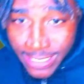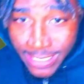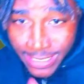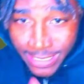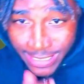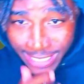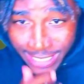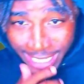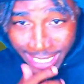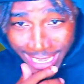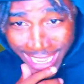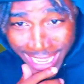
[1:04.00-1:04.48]

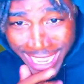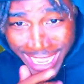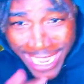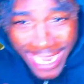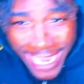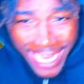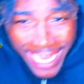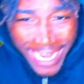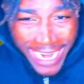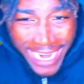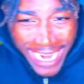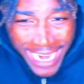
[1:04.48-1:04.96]

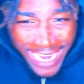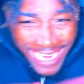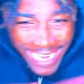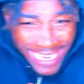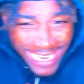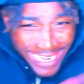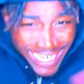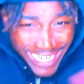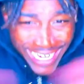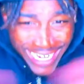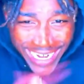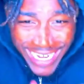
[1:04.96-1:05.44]
Yeah!
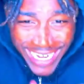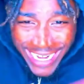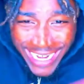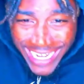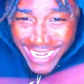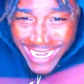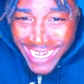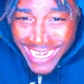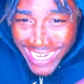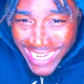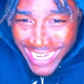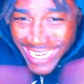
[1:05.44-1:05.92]

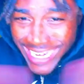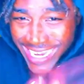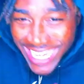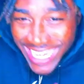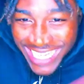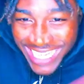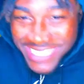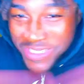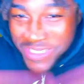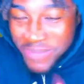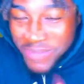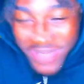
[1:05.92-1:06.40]

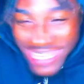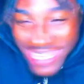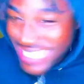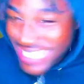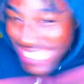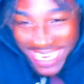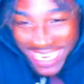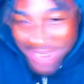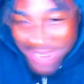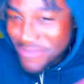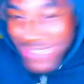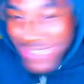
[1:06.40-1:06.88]
That's gonna be like
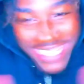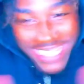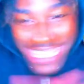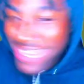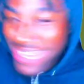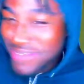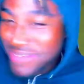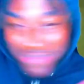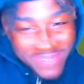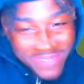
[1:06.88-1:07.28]
that every damn